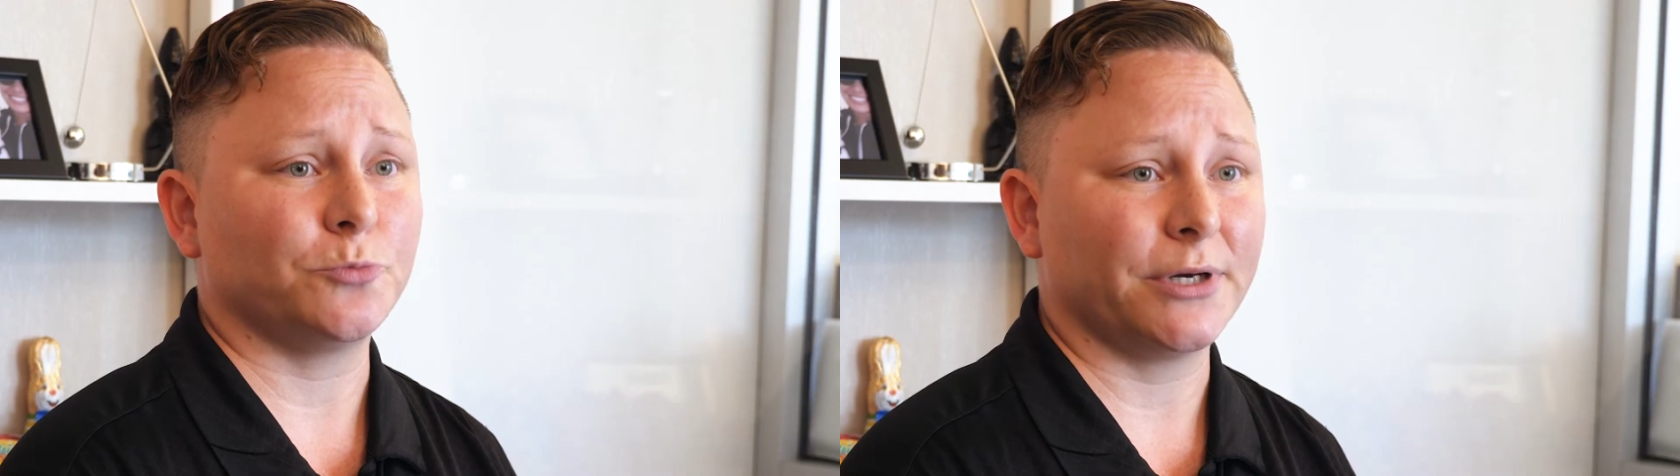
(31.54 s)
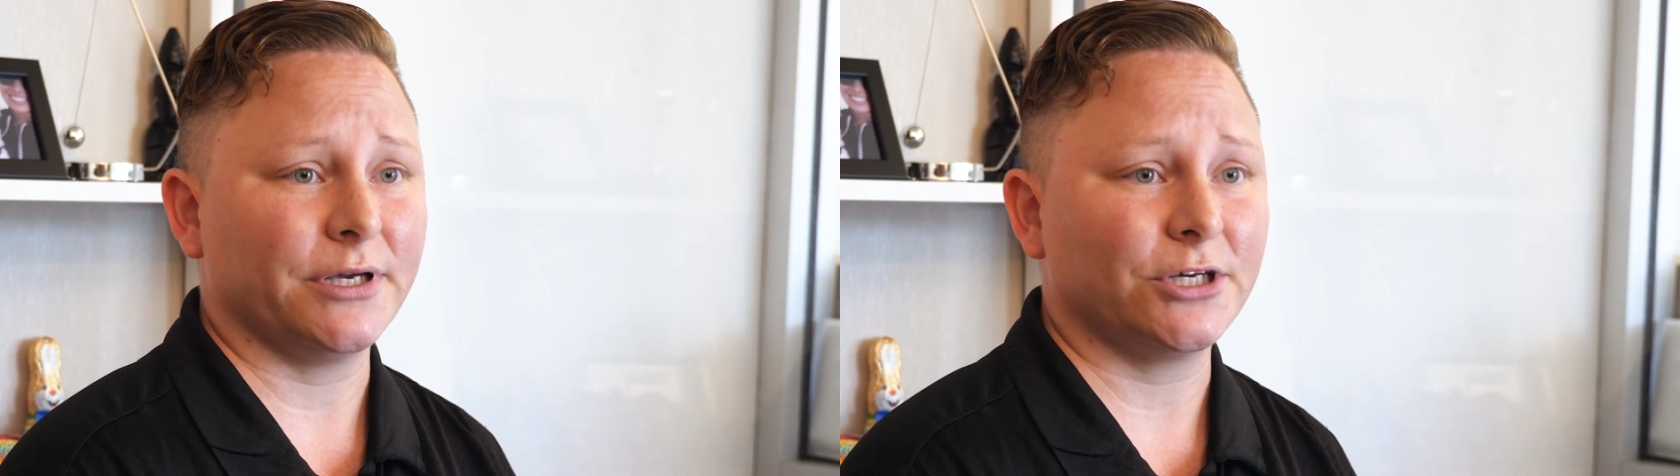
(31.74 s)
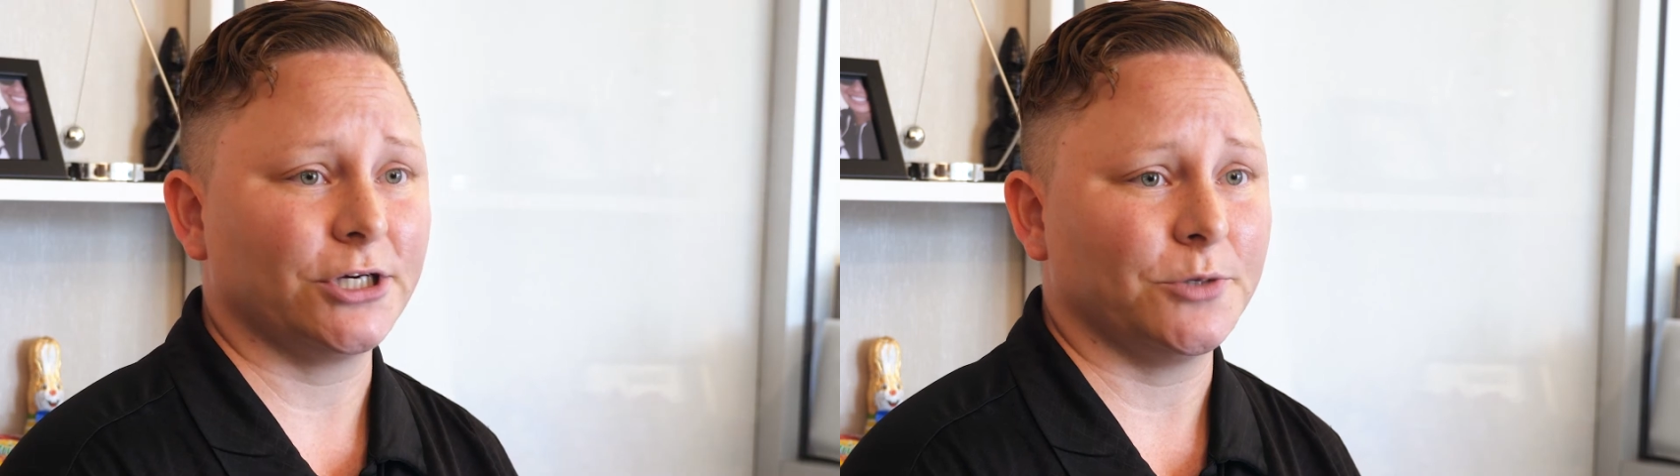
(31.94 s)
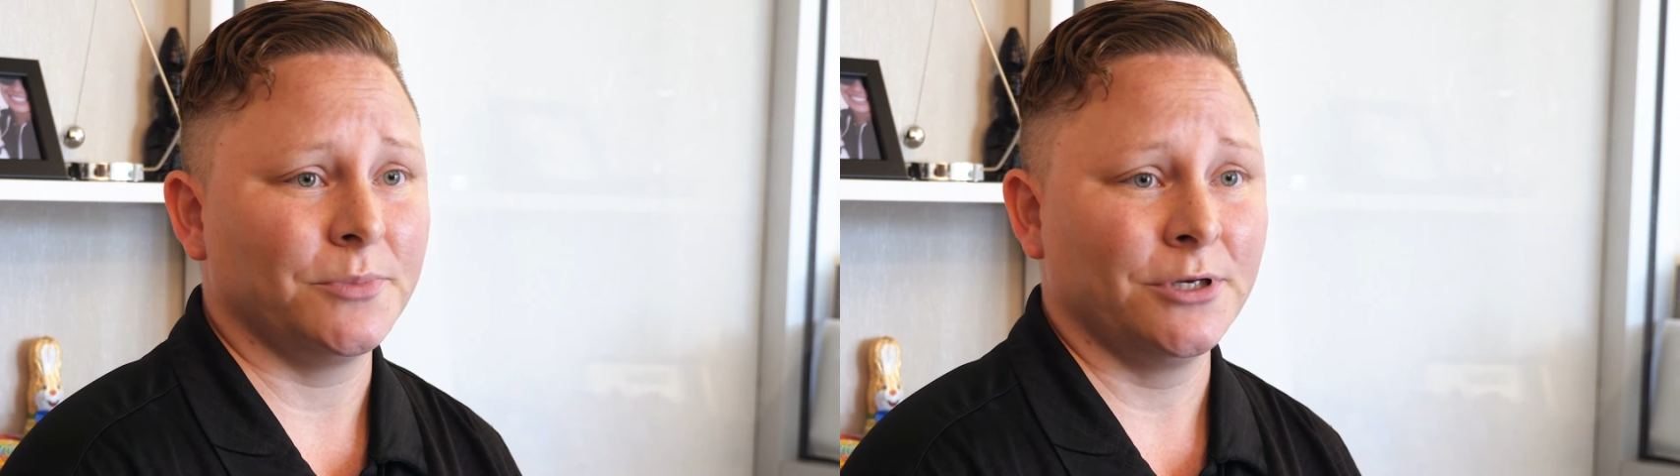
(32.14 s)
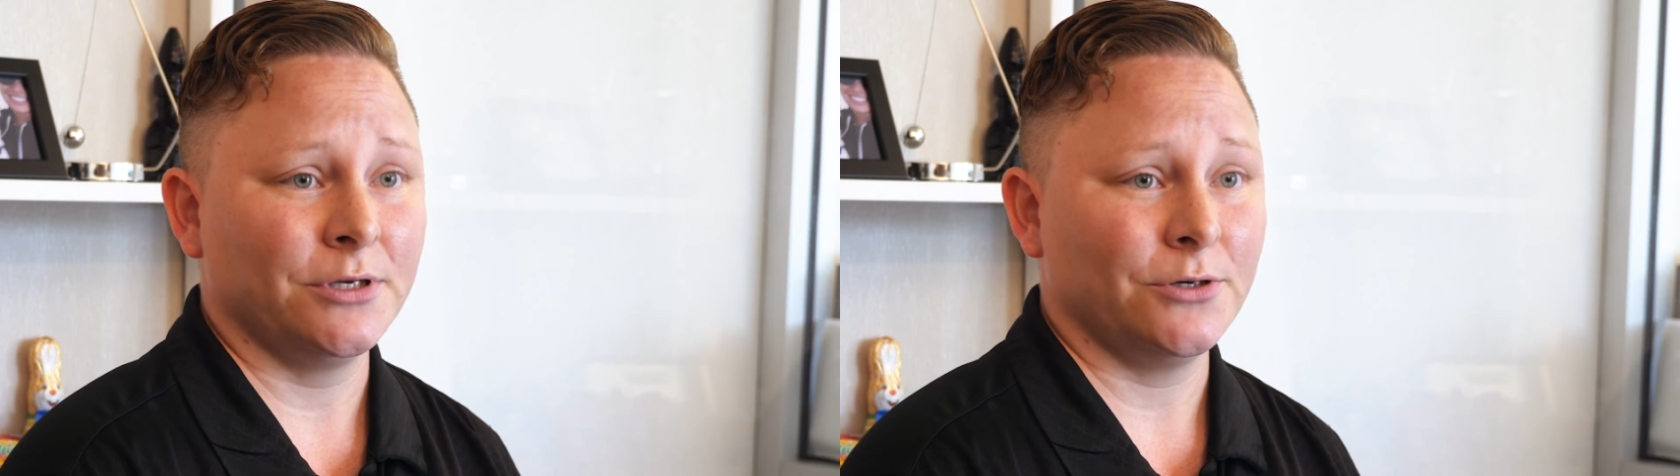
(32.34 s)
my income,
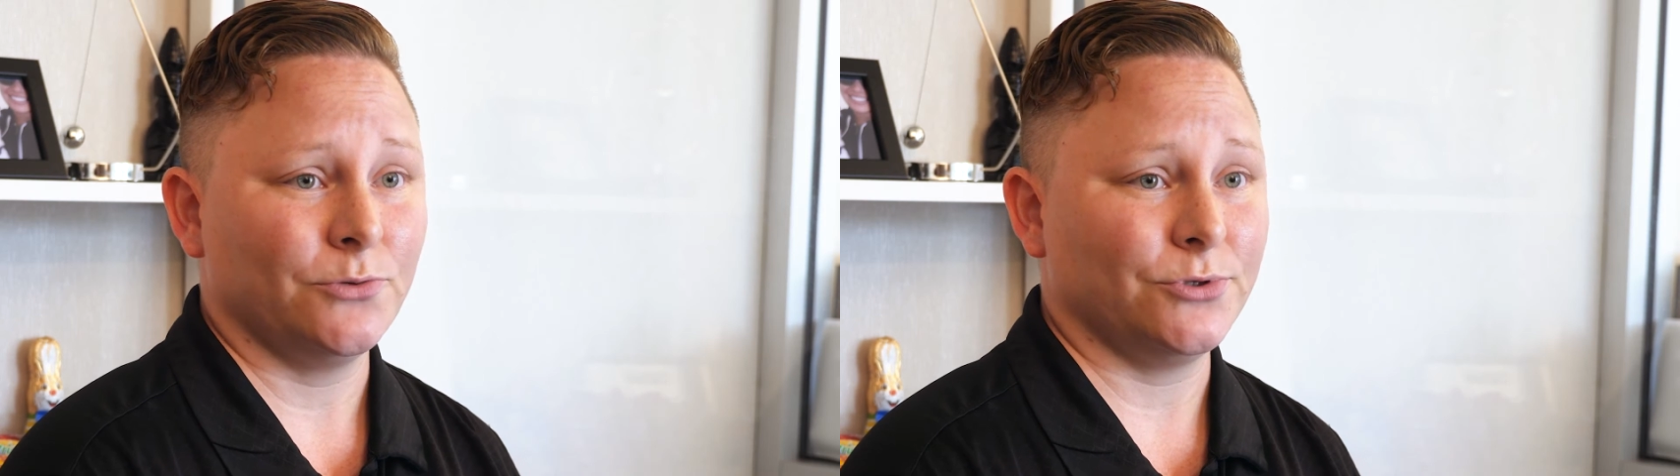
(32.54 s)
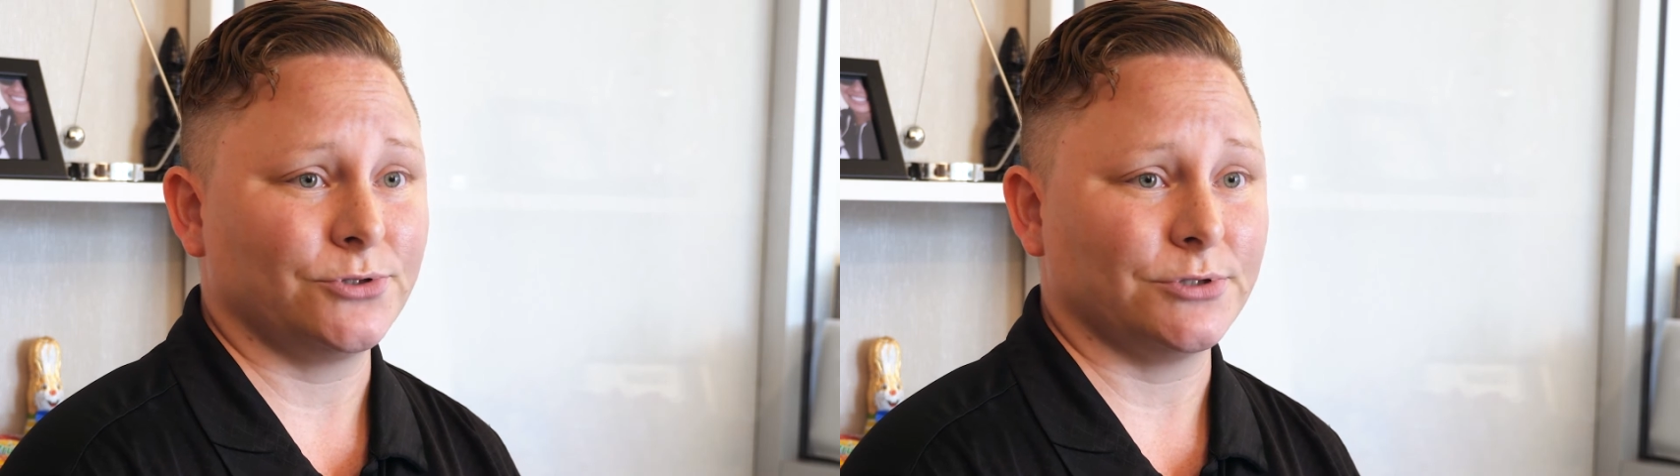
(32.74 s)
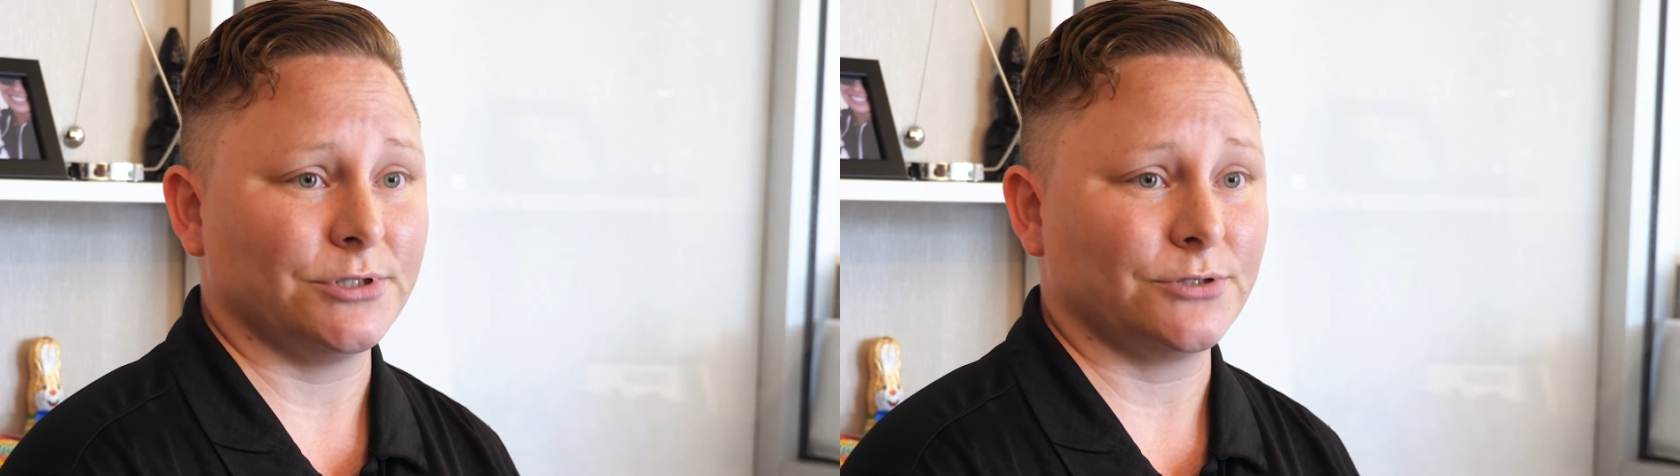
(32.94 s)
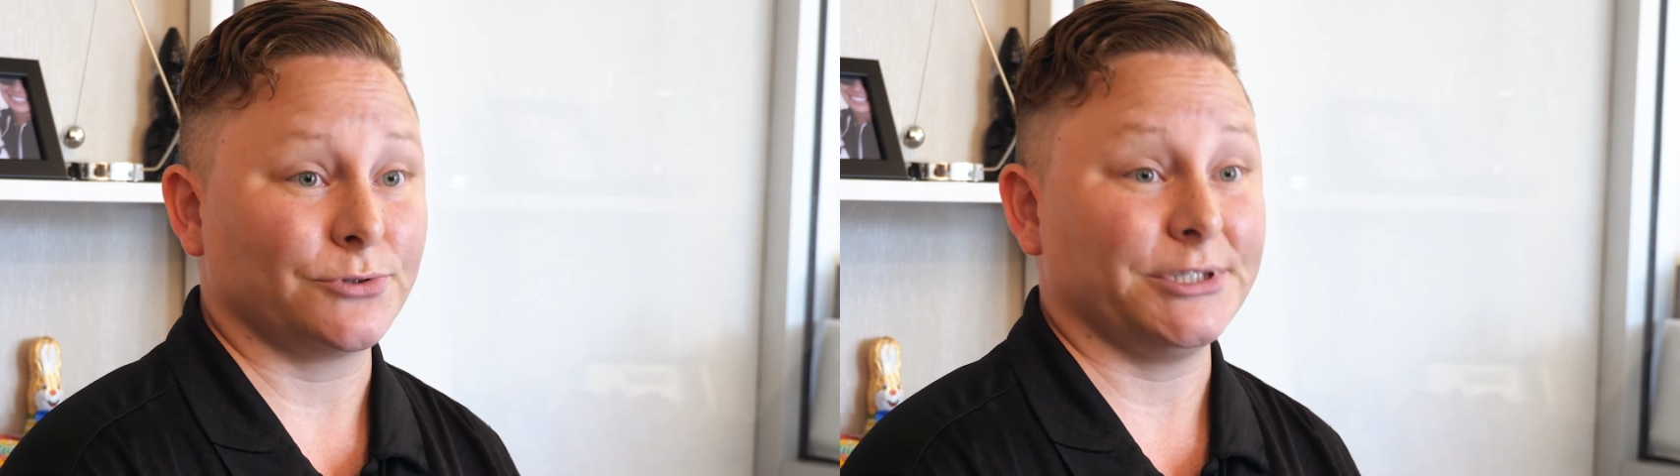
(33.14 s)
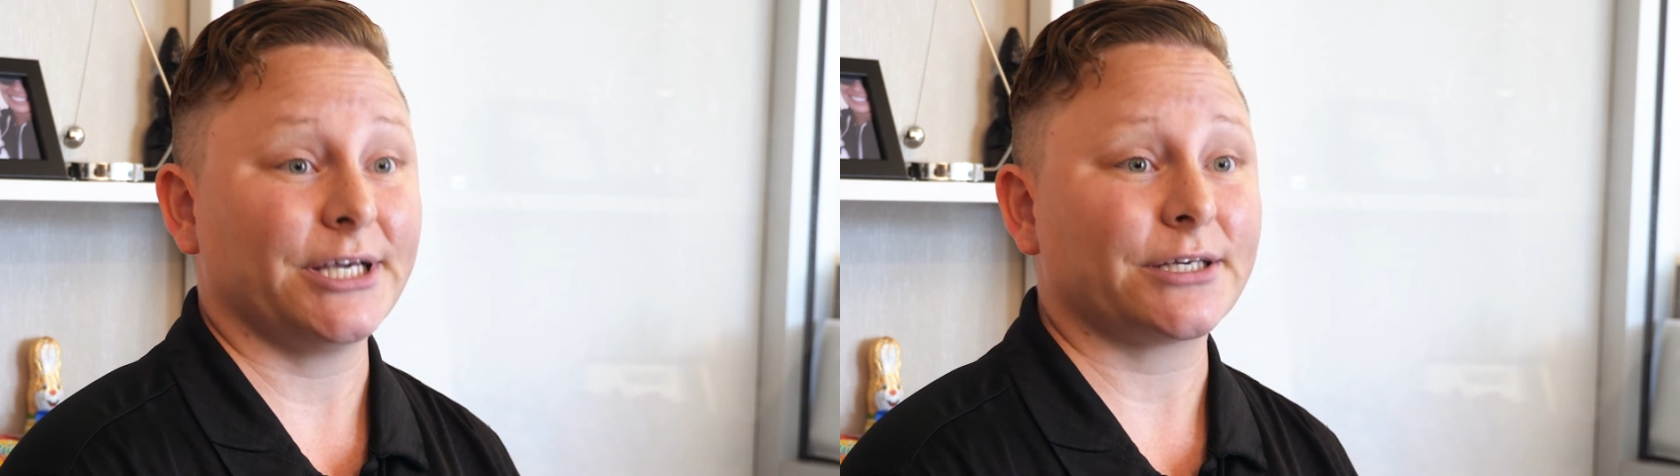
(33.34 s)
which was
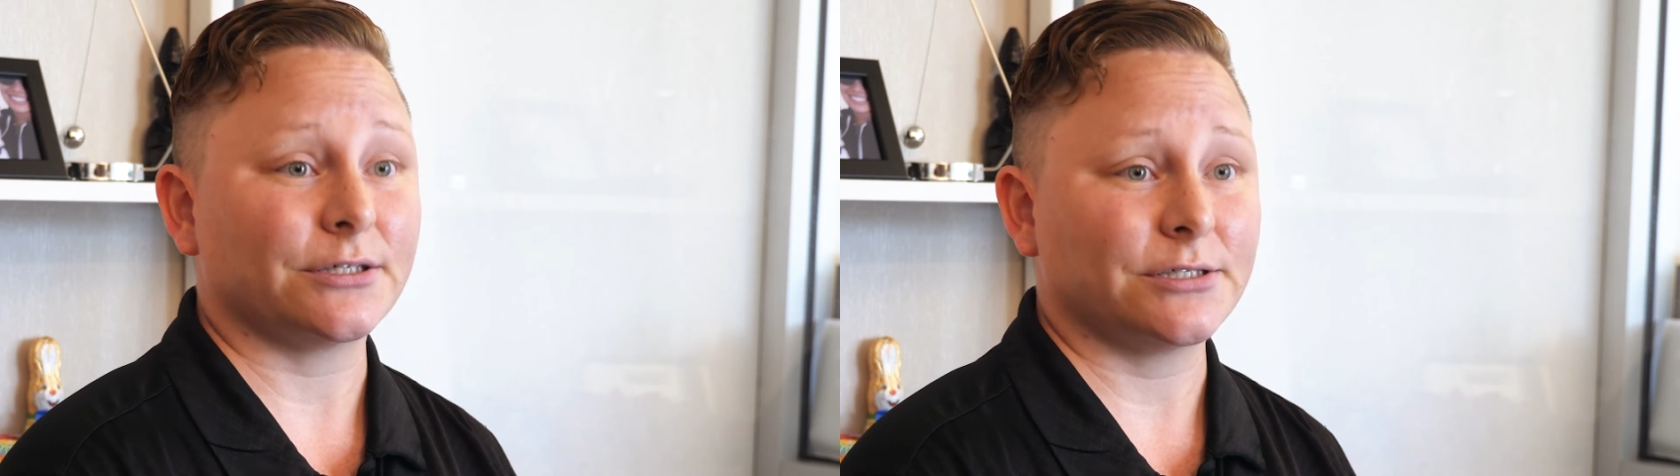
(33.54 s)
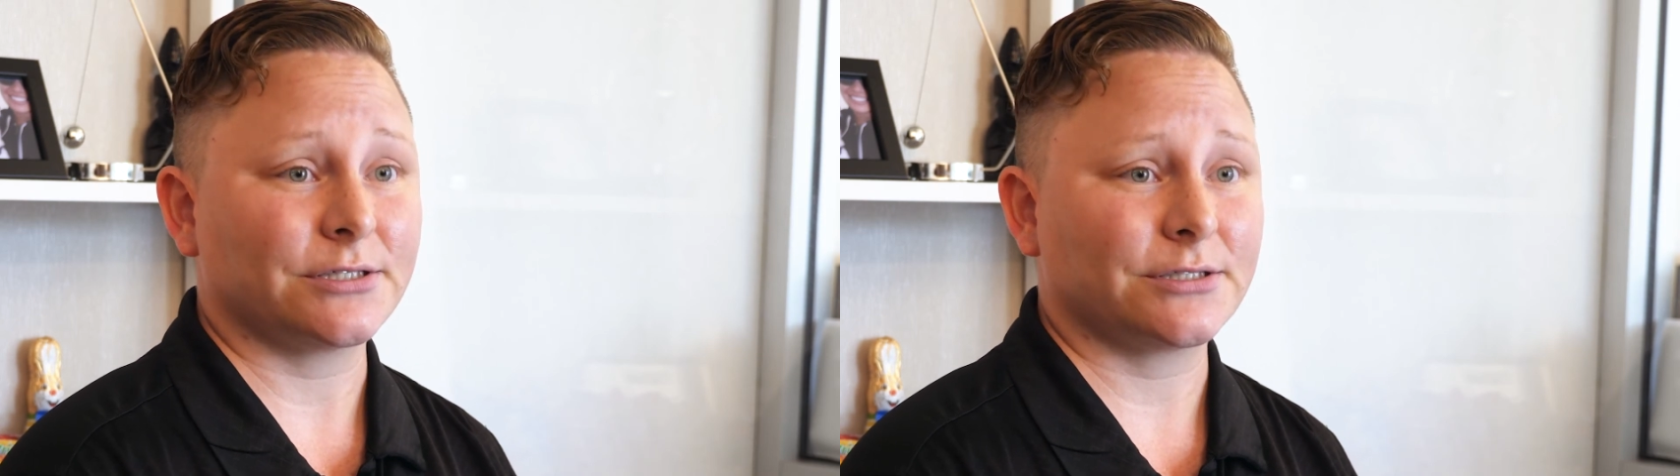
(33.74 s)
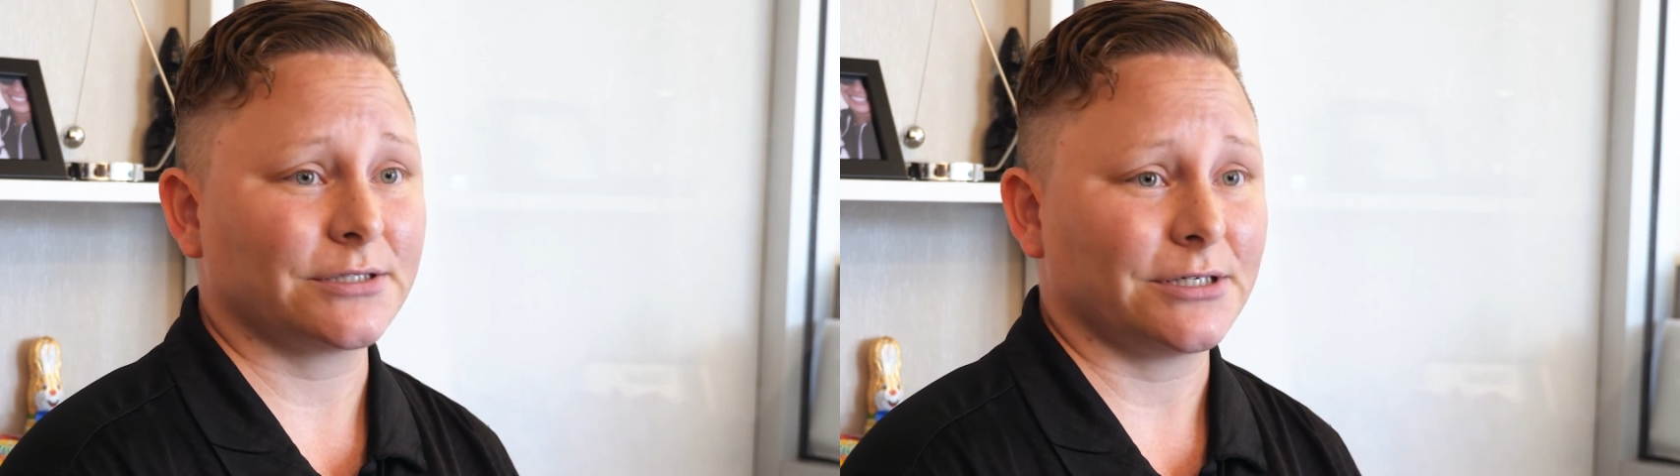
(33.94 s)
ridiculous.